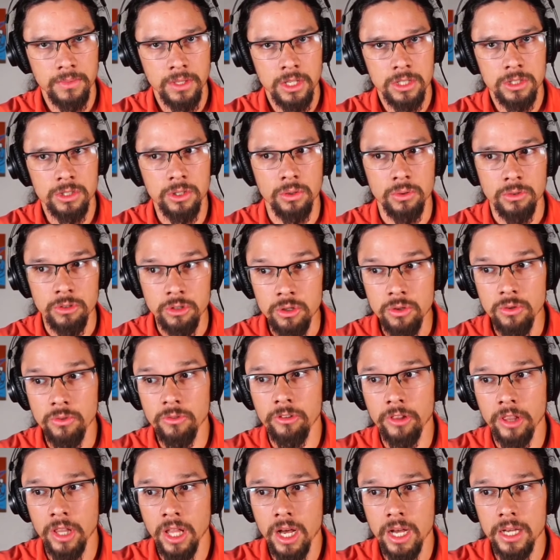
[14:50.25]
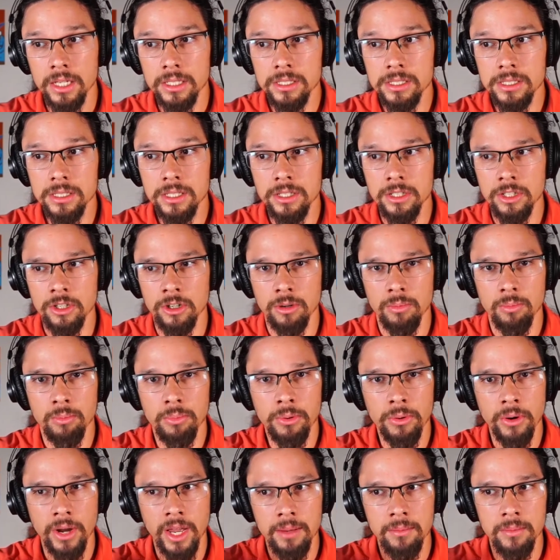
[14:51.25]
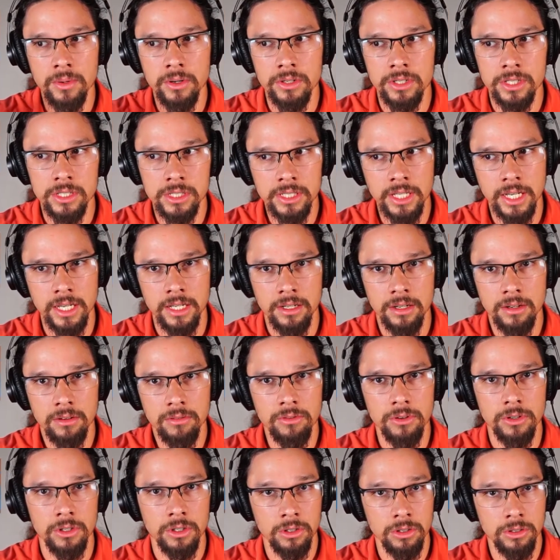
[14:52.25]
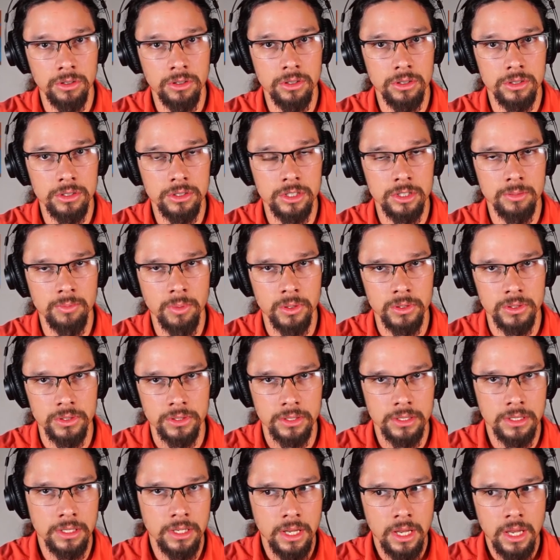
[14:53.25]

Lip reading: So you've lost your primary site for glucose disposal.